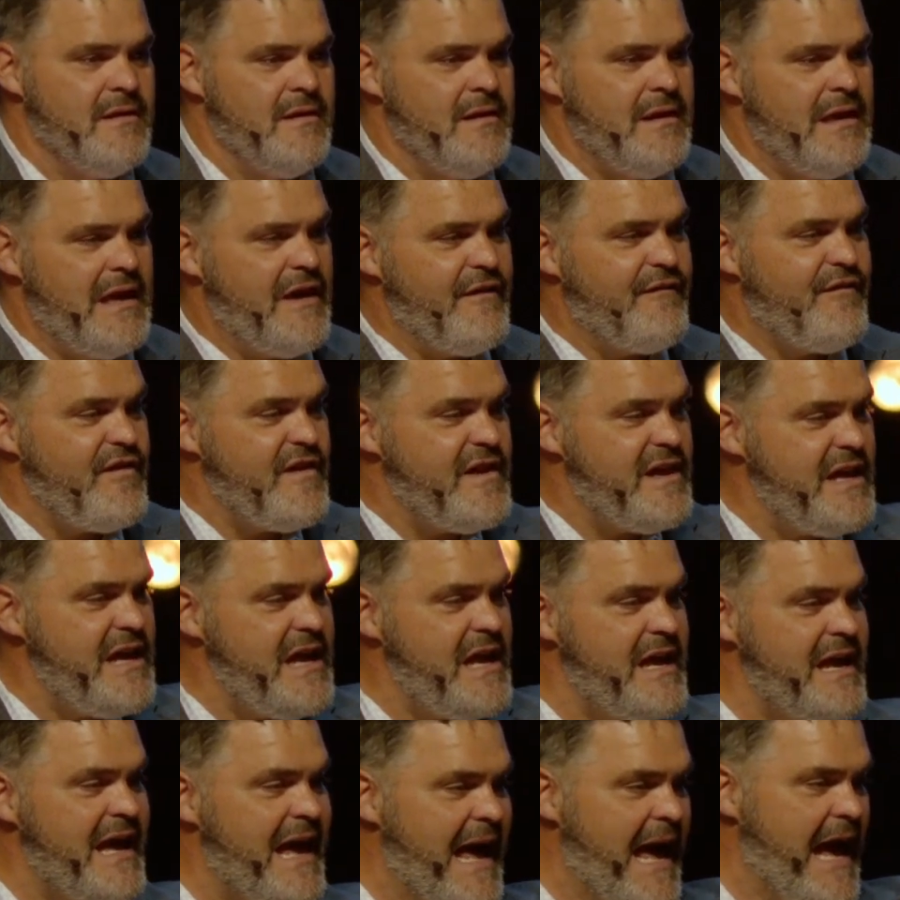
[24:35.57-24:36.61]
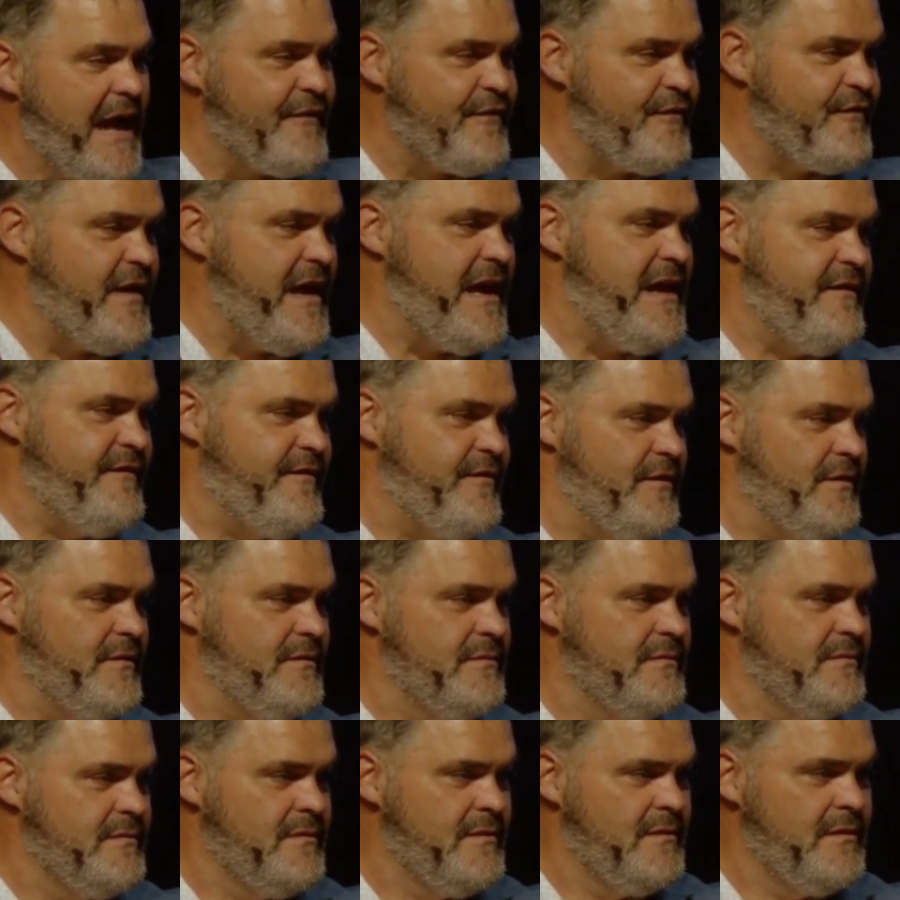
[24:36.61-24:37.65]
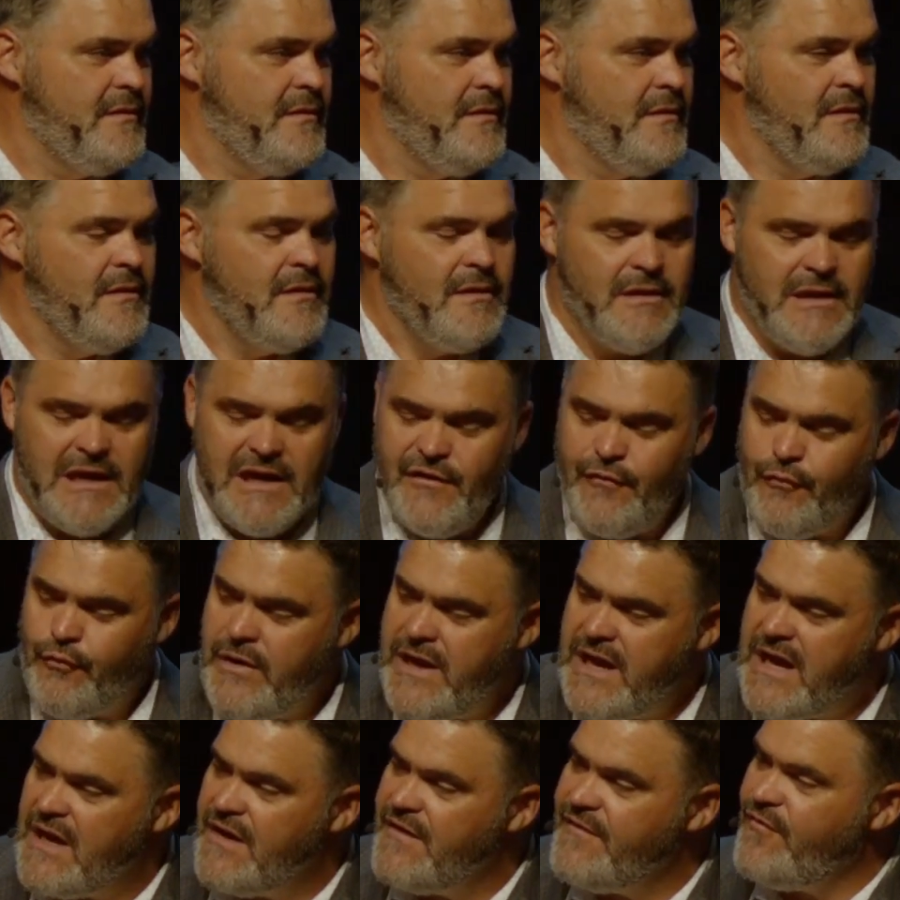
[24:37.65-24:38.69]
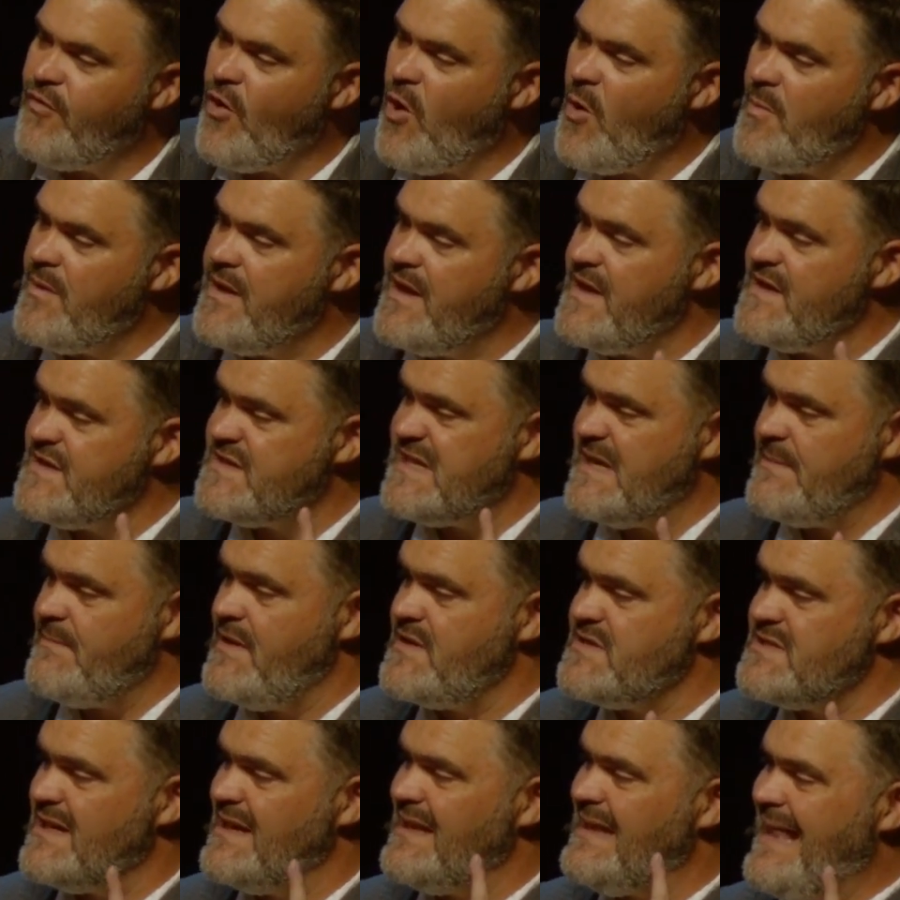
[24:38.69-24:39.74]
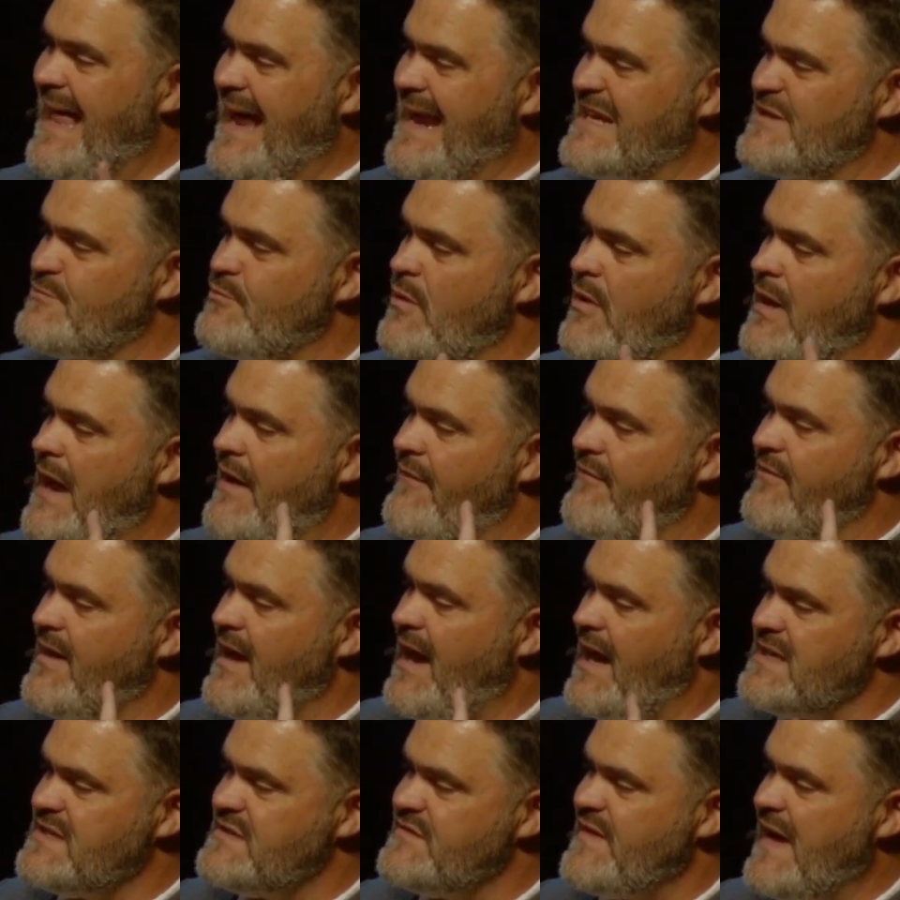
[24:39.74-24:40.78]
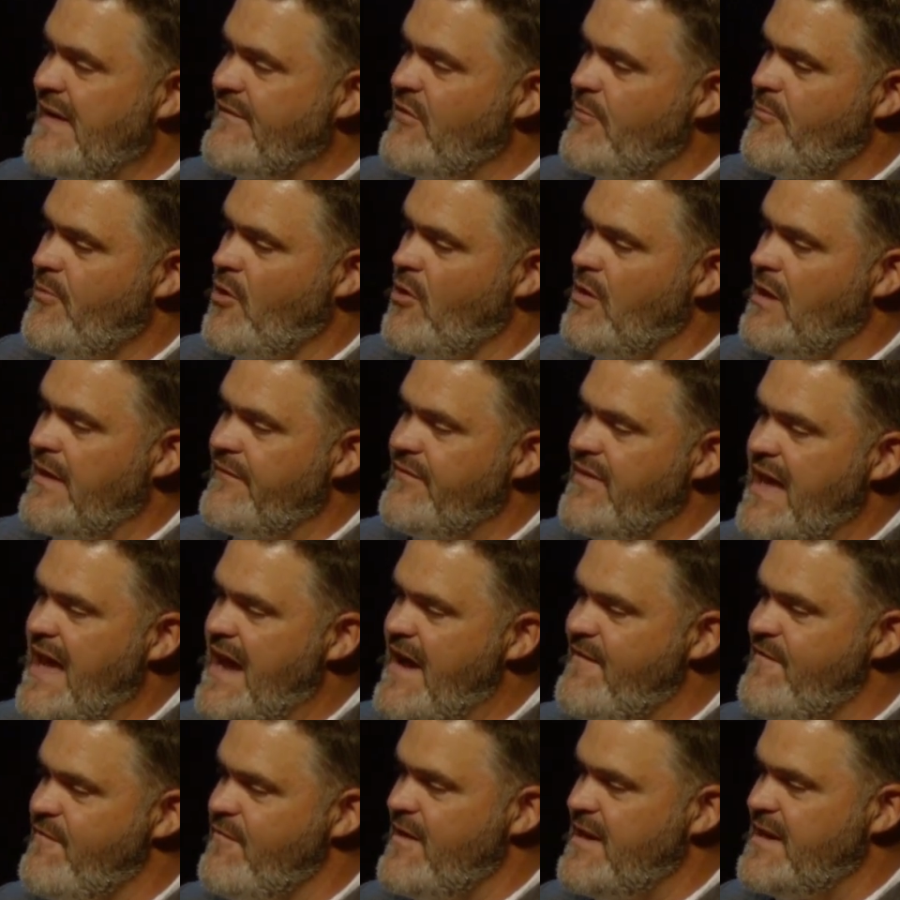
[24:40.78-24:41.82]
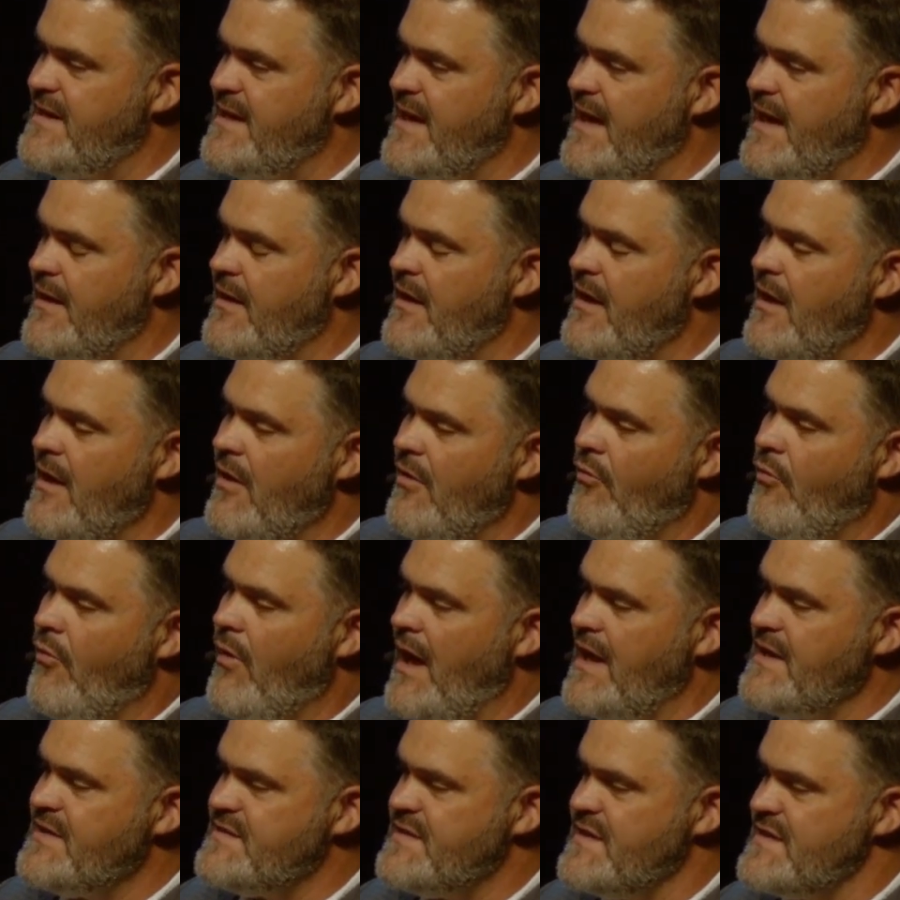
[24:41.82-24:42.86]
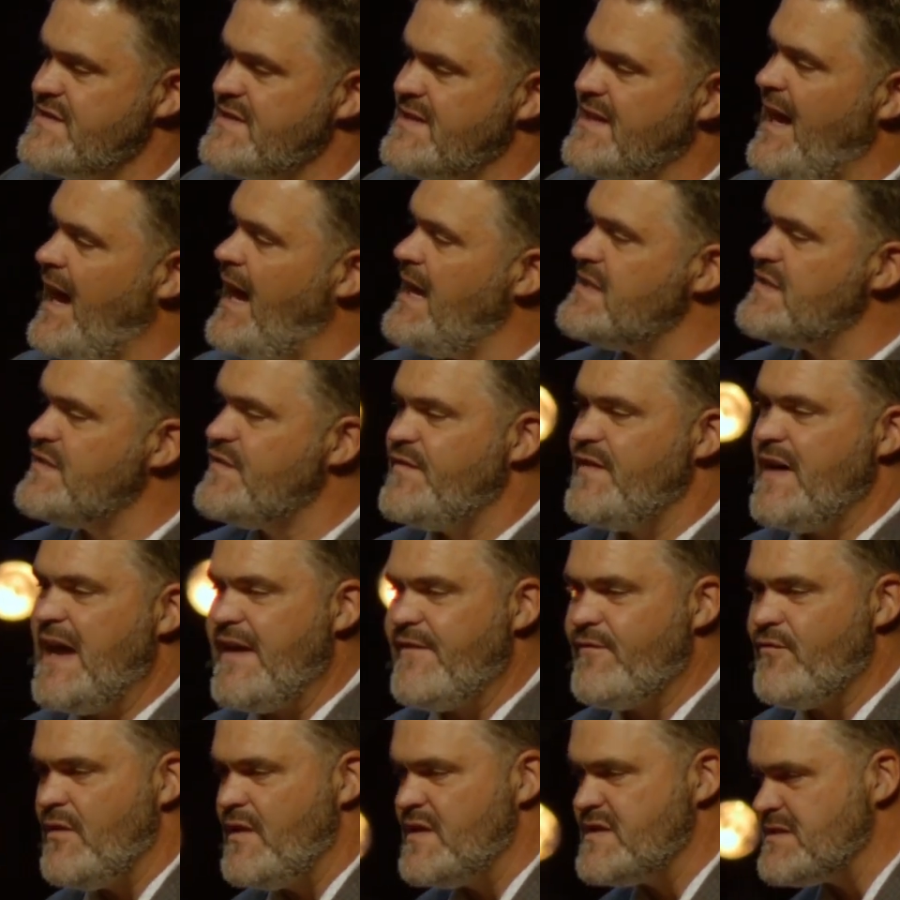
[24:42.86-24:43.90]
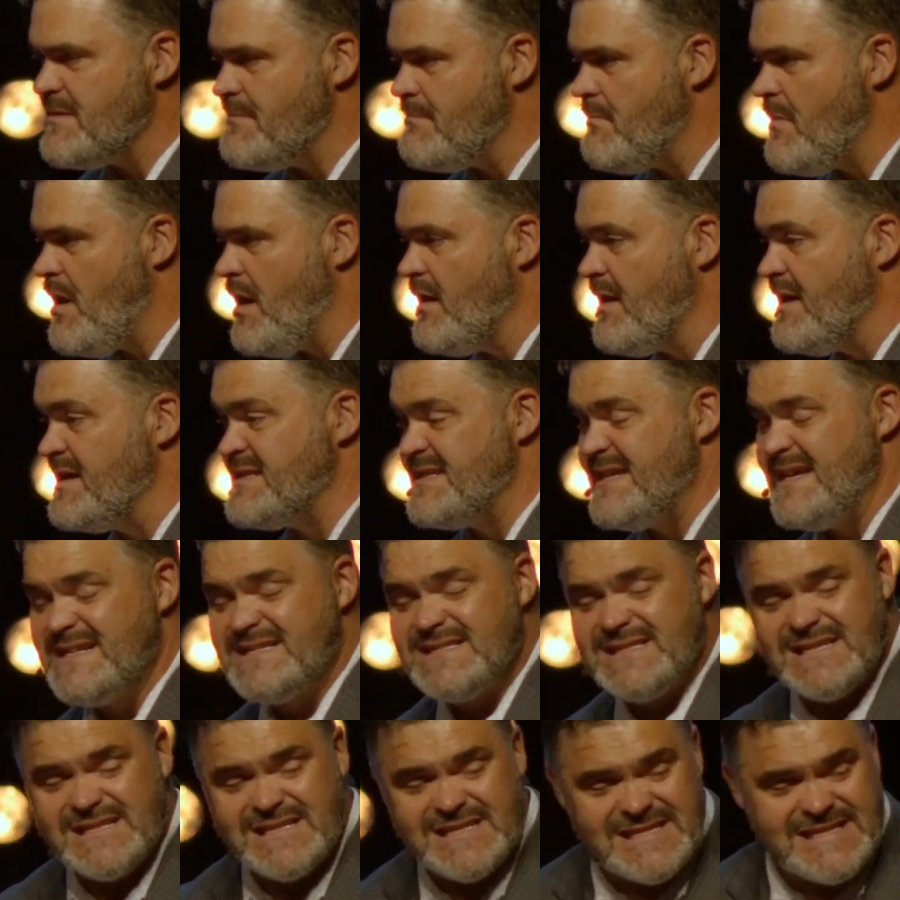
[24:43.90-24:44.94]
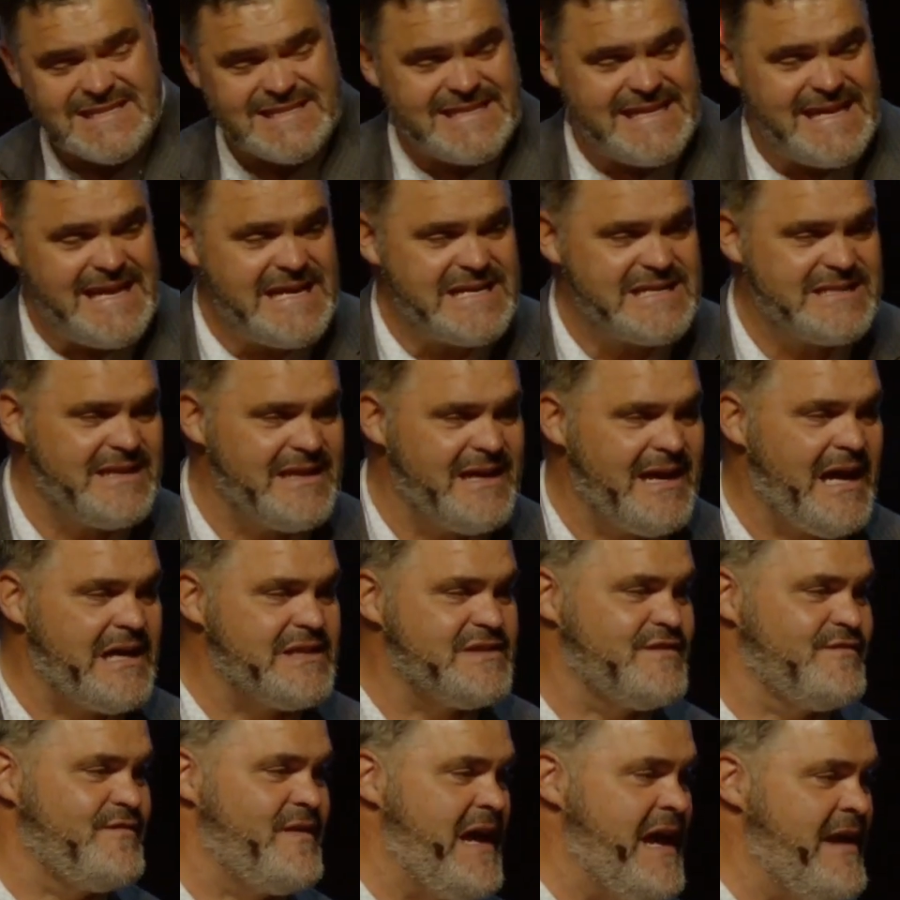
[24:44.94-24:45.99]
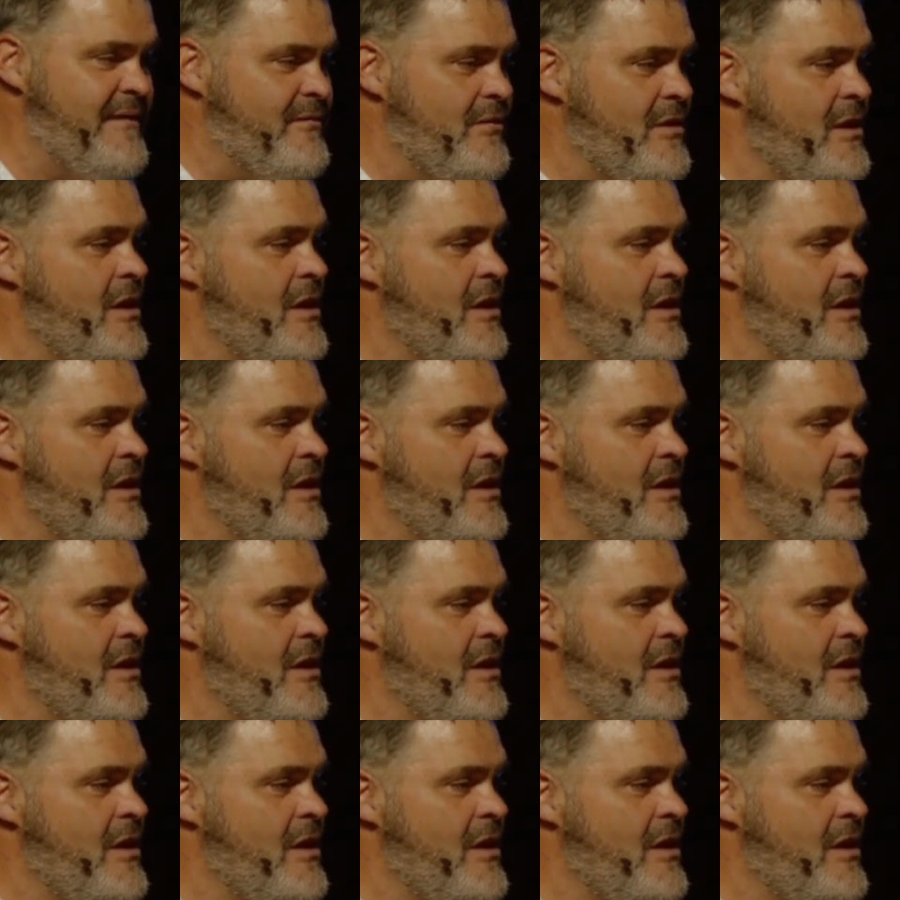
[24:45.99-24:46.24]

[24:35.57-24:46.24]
If he had favor, if we conform to his image and likeness, we'll have God's favor upon our life every day. Watch this. God's favor is among us. It's the season of God's favor